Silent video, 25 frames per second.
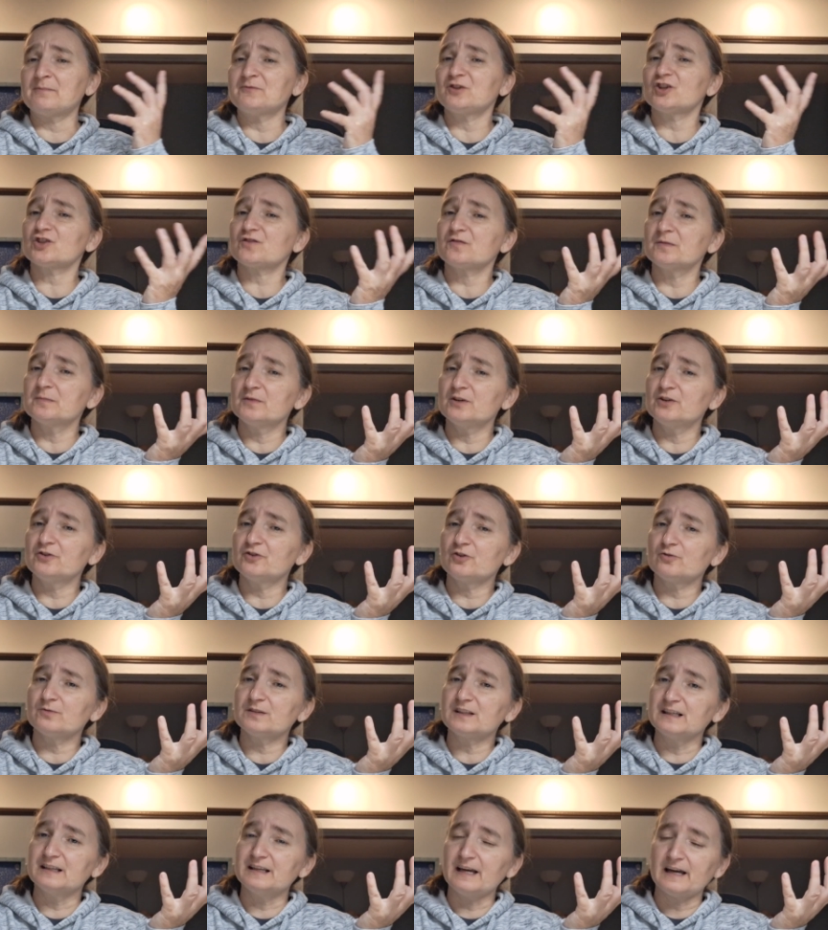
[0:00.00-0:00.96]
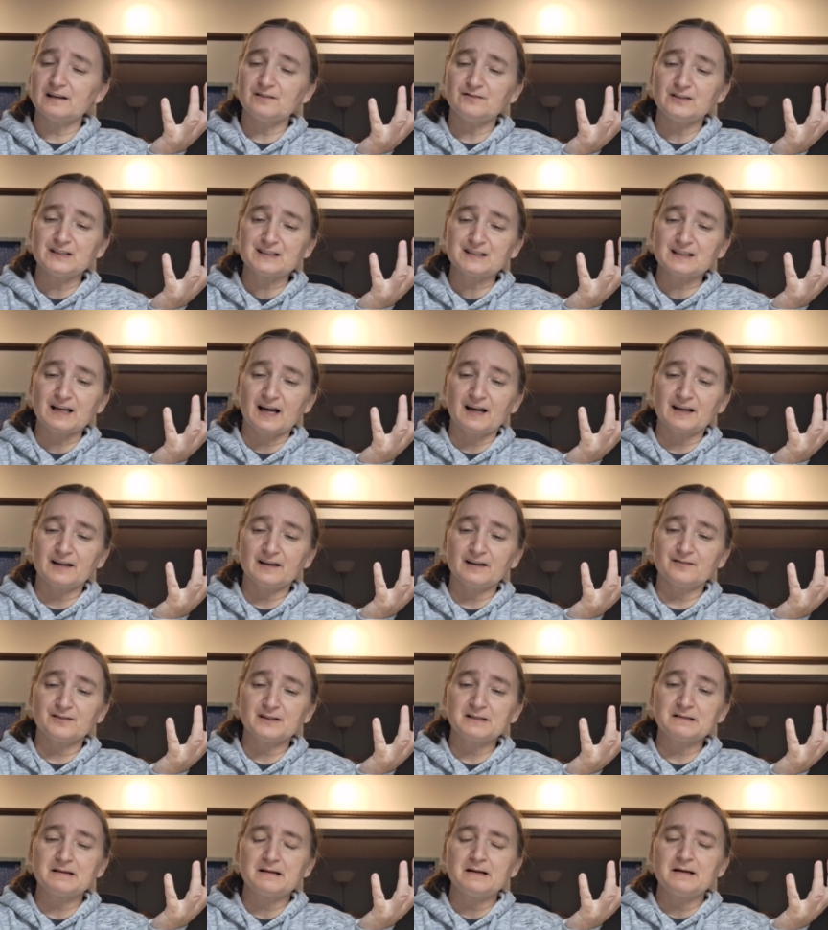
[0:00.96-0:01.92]
I'm just familiar with the Navy side
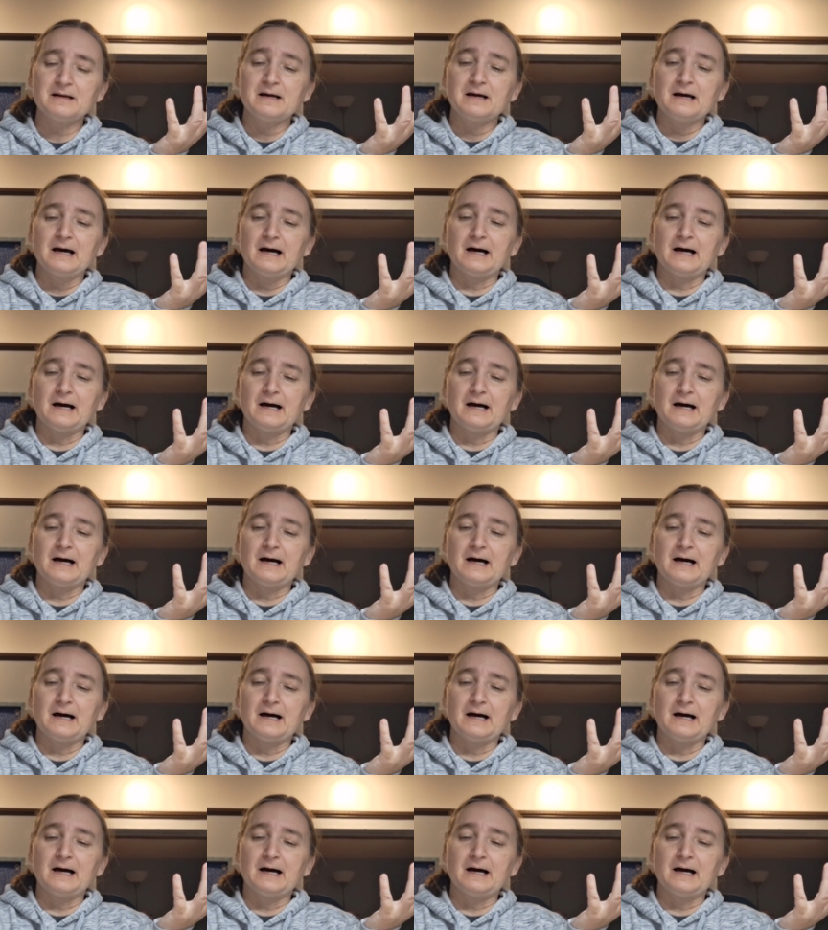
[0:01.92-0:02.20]
of it.